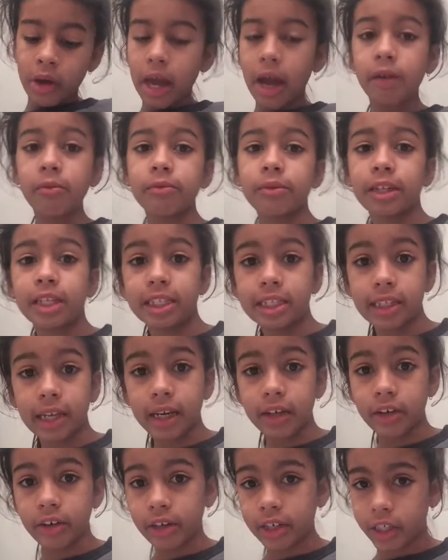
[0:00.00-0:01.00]
outfit
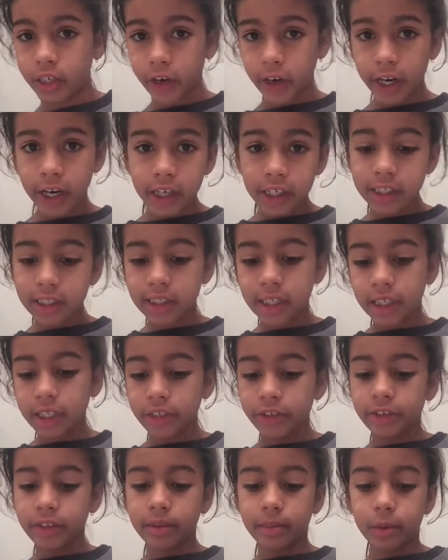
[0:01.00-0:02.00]
decider and a hair
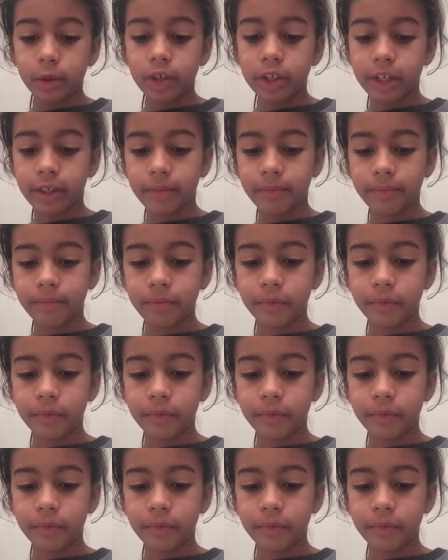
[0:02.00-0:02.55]
decider in the morning.